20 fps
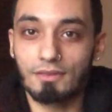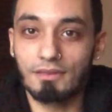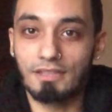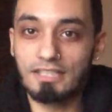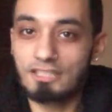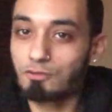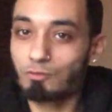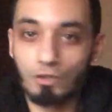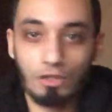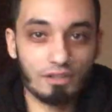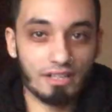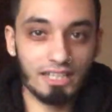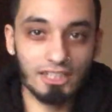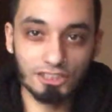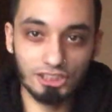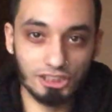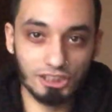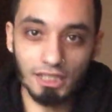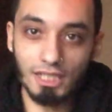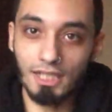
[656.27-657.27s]
This world ain't
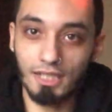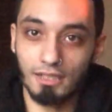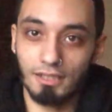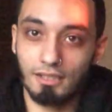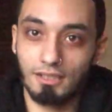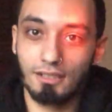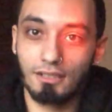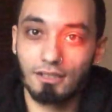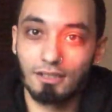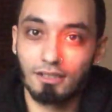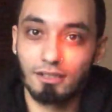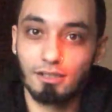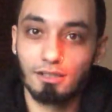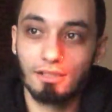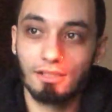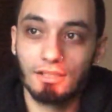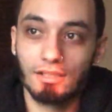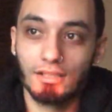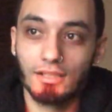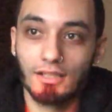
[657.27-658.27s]
shit.
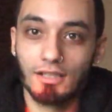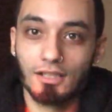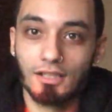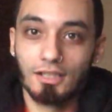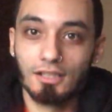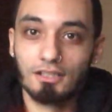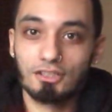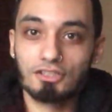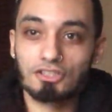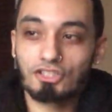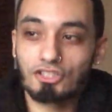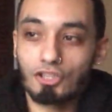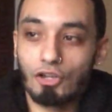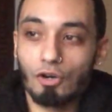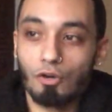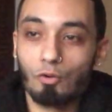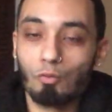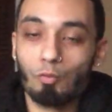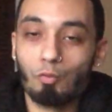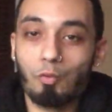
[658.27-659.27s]

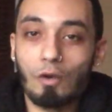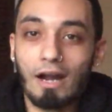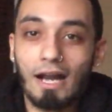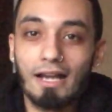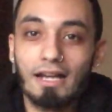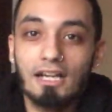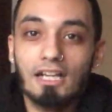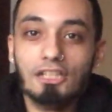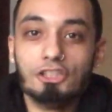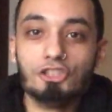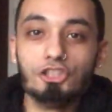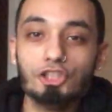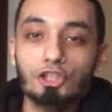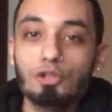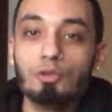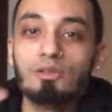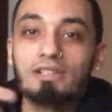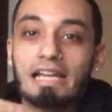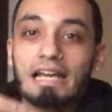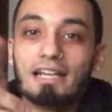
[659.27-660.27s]
So why
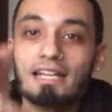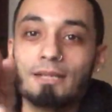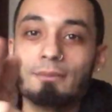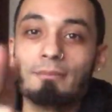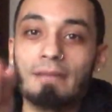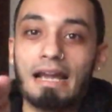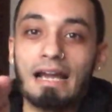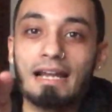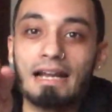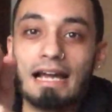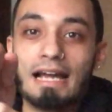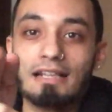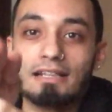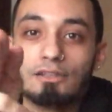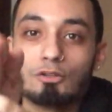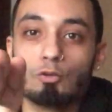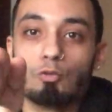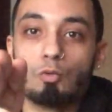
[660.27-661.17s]
you getting mad at the